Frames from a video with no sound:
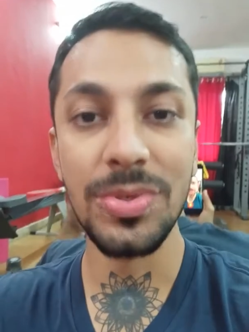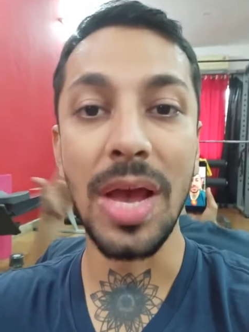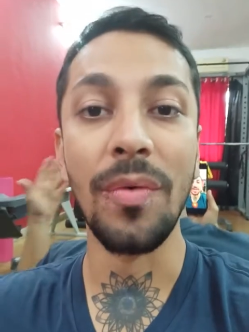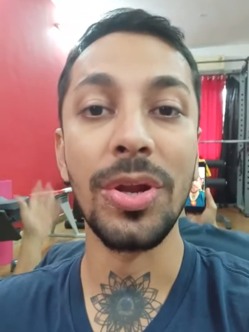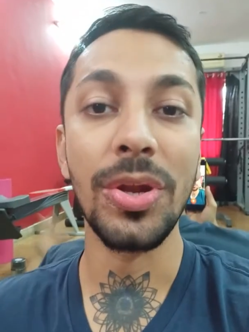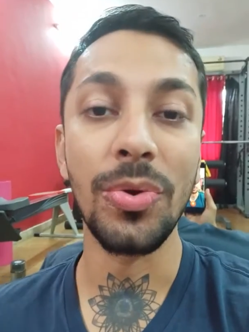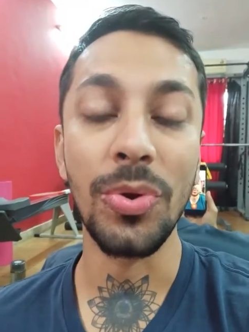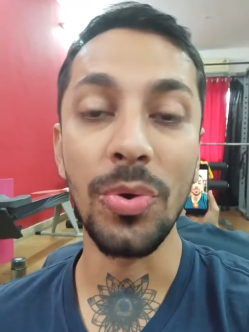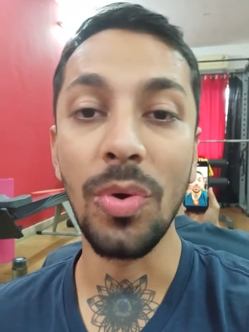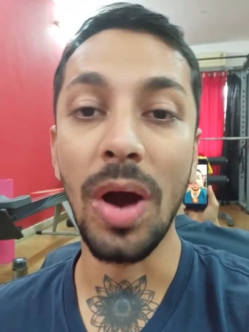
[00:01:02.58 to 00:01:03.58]
I wanted to
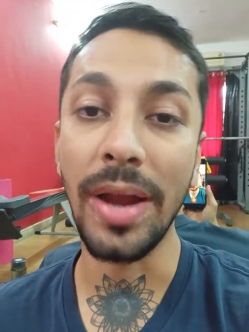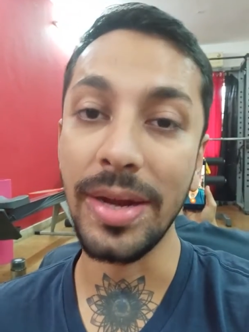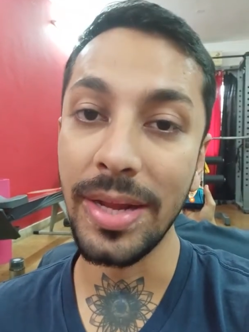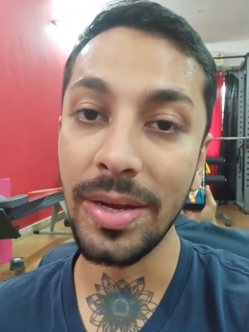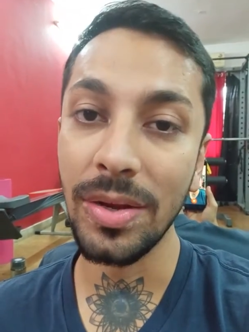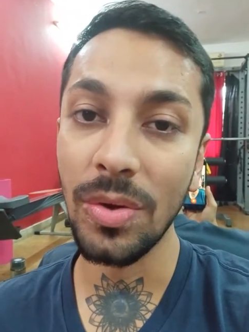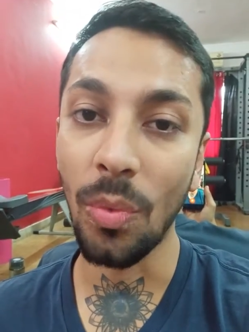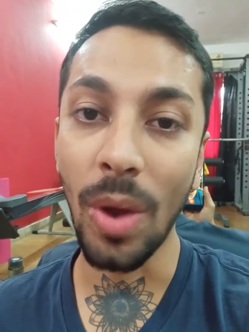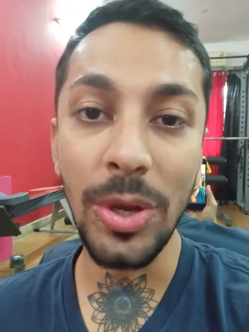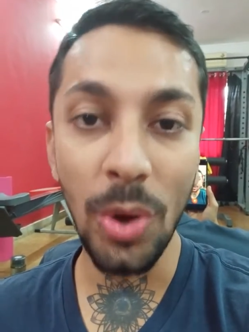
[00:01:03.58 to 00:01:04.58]
do
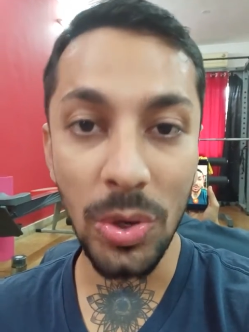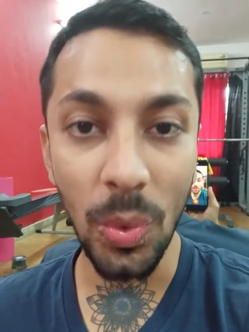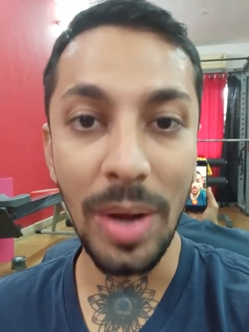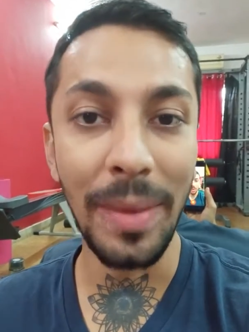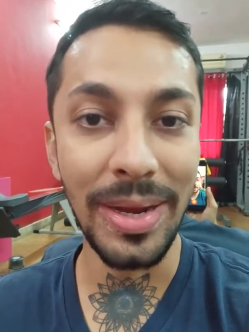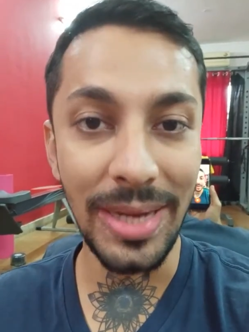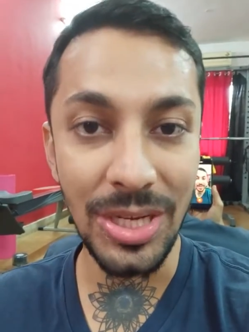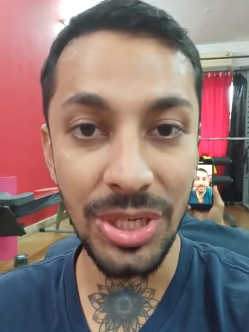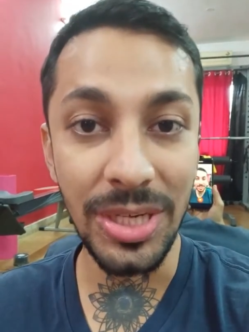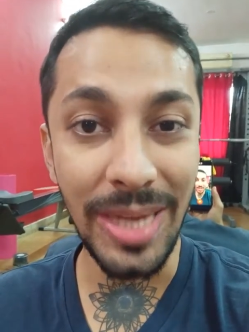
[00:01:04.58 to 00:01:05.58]
101
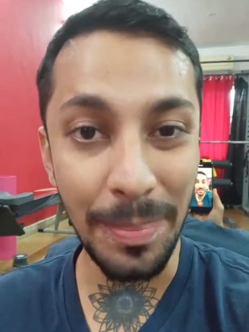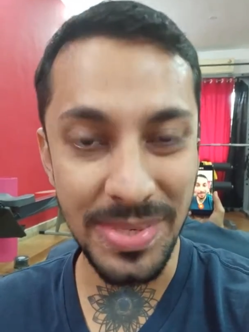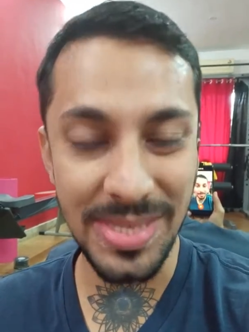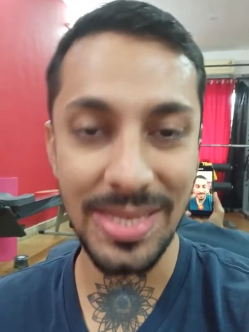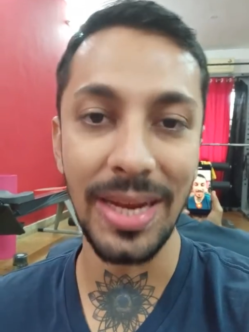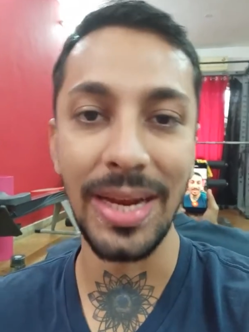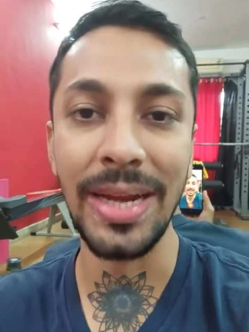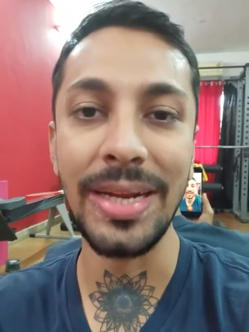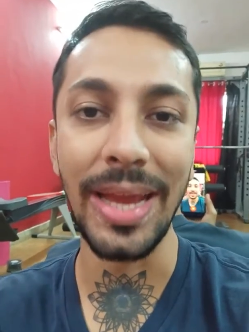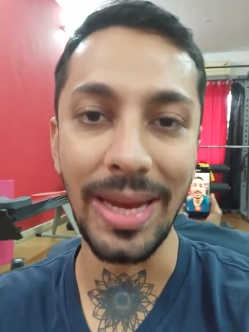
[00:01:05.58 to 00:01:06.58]
meditation tips
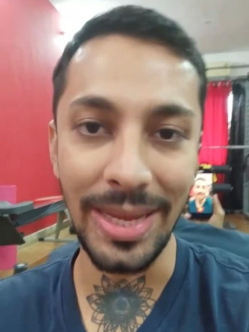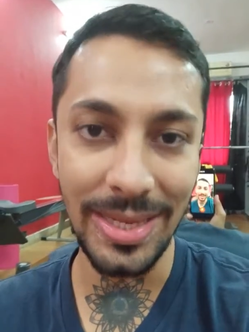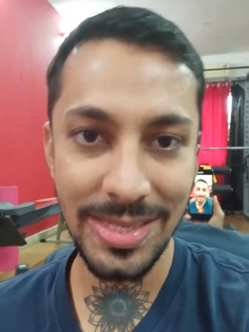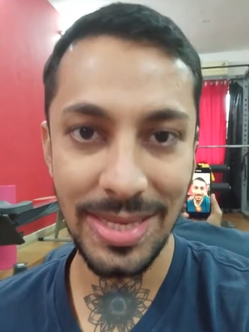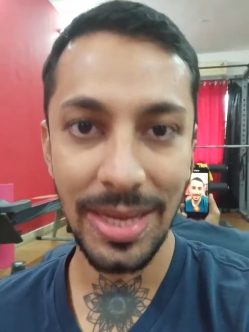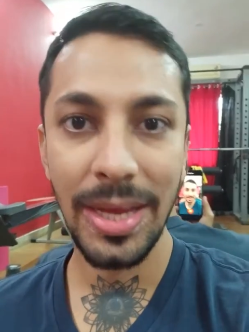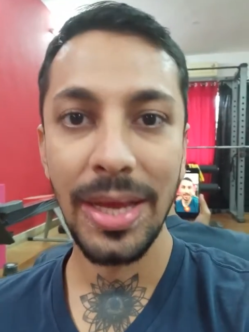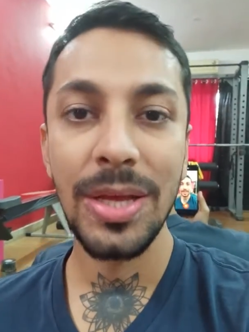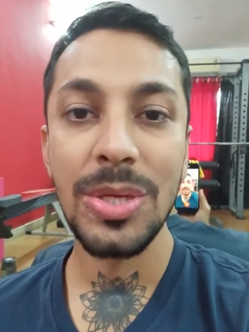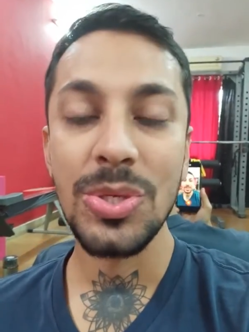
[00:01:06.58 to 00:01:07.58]
and techniques
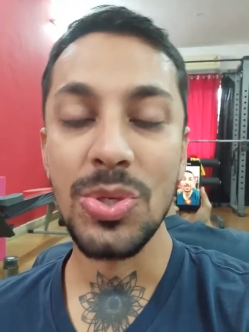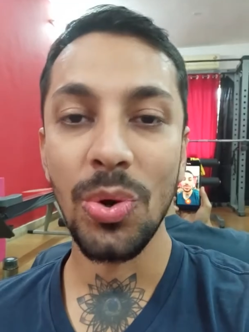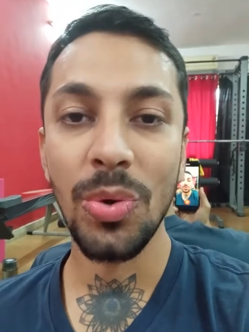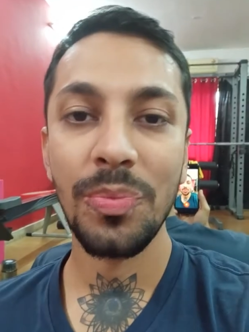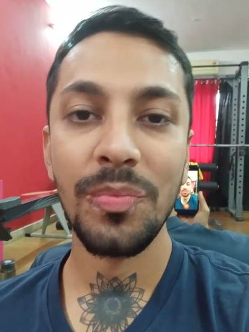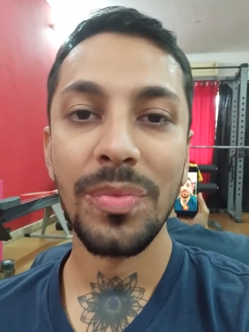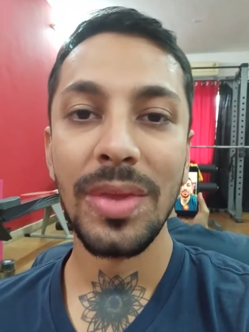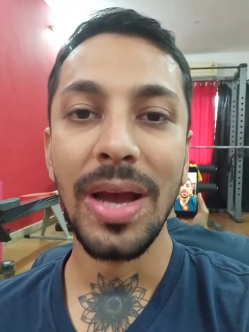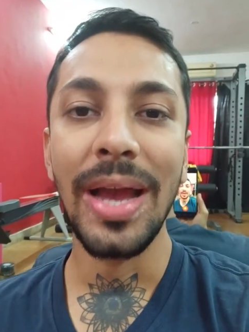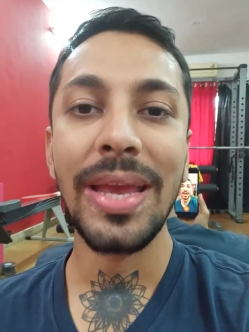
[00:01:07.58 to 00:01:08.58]
so
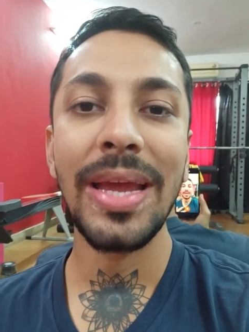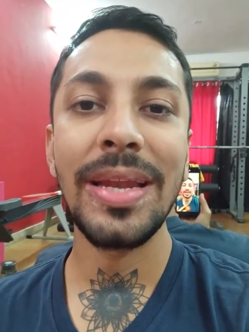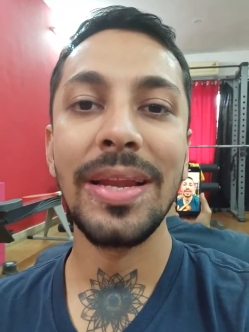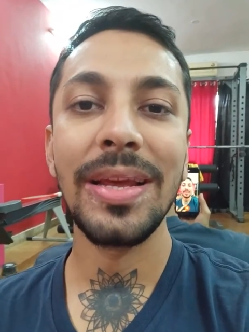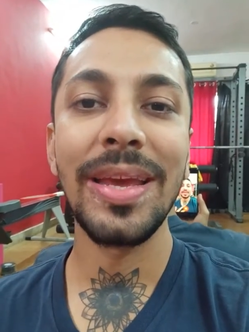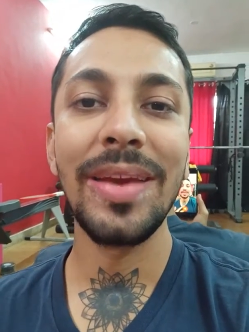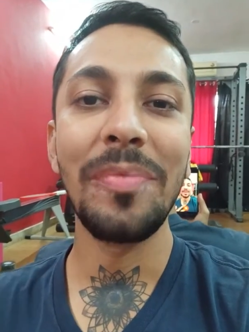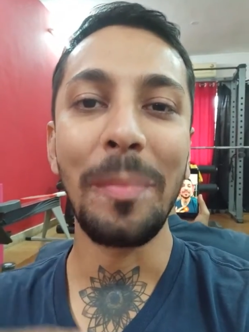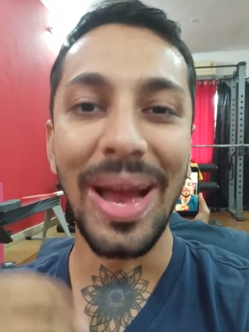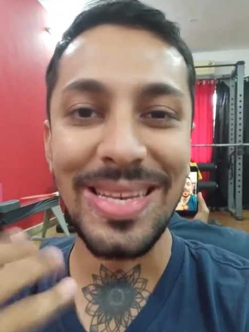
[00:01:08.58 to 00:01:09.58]
I can give
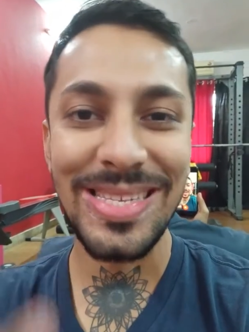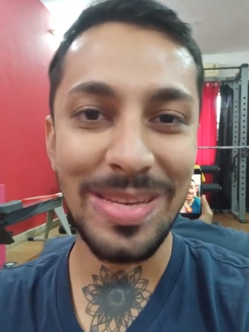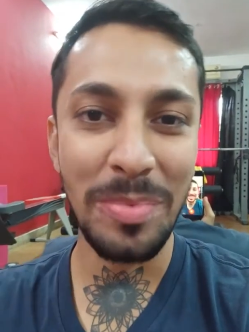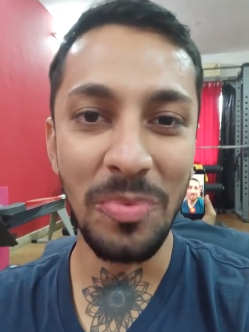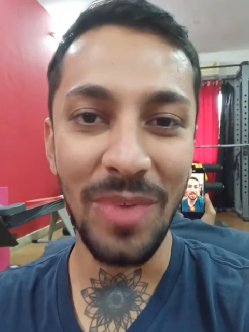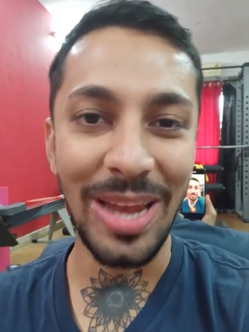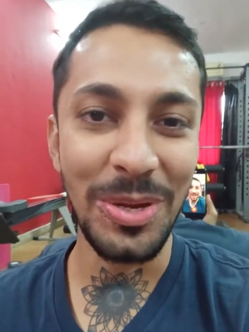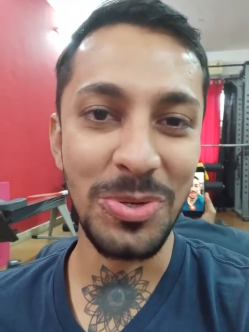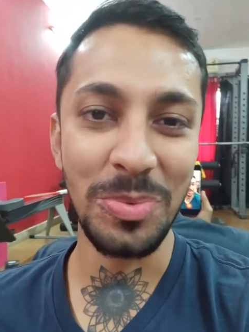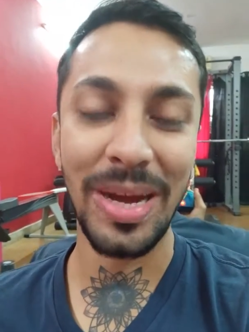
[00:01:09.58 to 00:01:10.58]
maximum
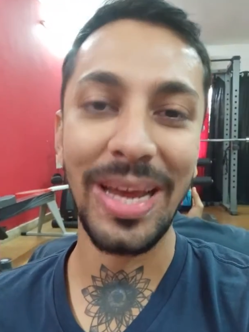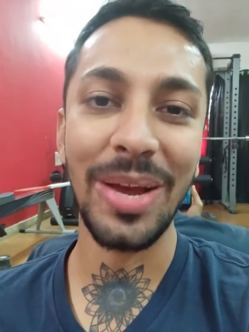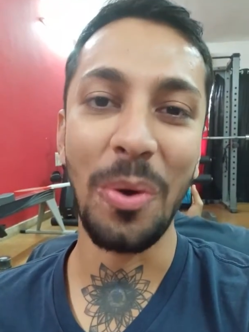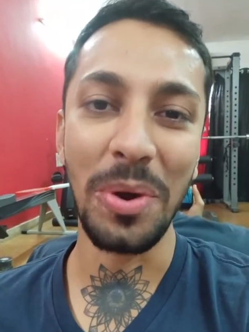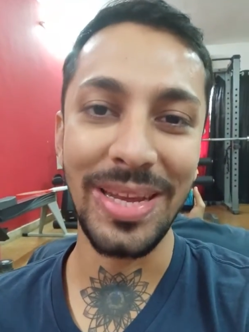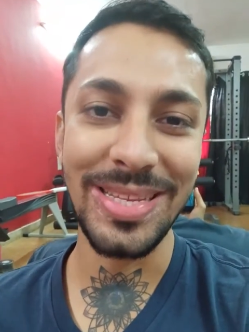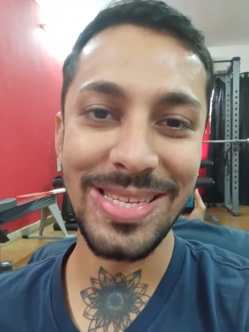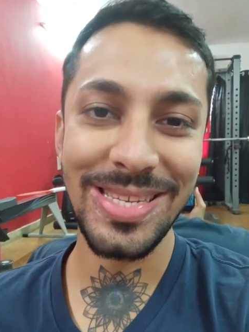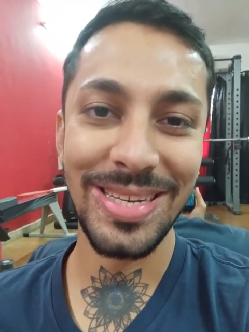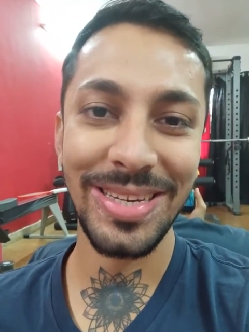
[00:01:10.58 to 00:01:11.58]
value to my
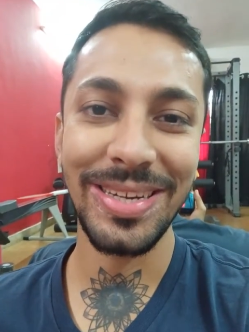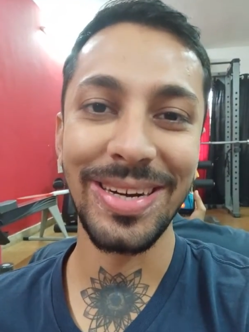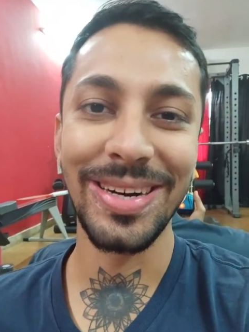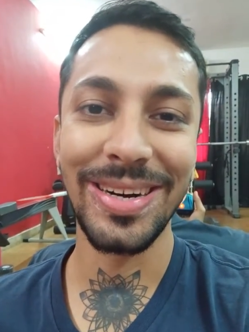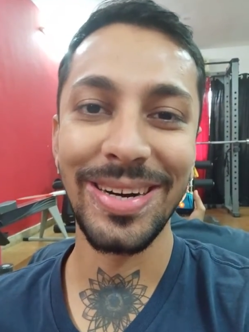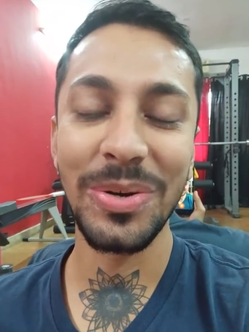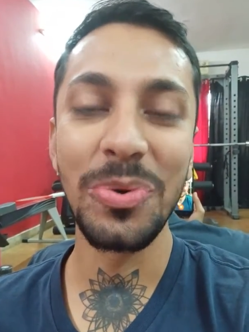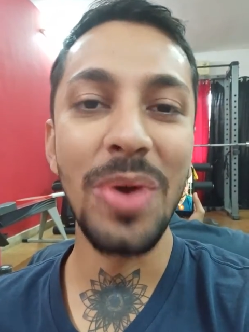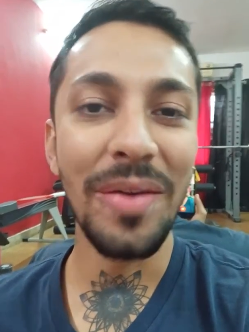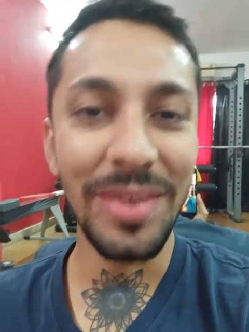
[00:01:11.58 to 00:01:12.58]
audience,
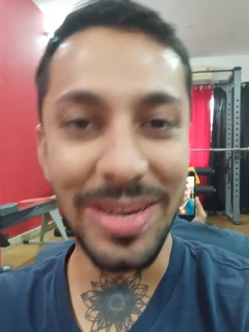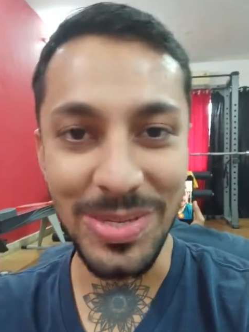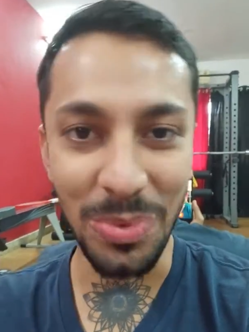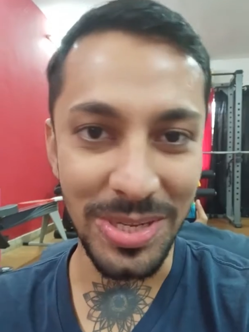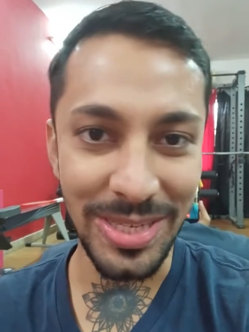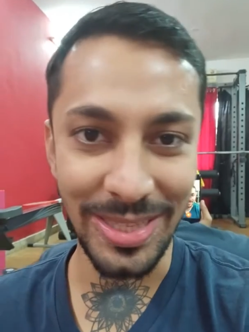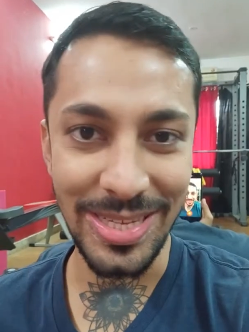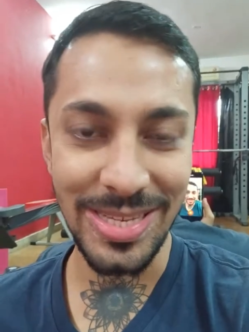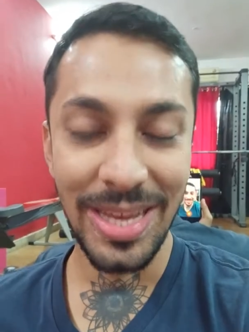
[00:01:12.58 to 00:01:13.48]
whoever is watching this.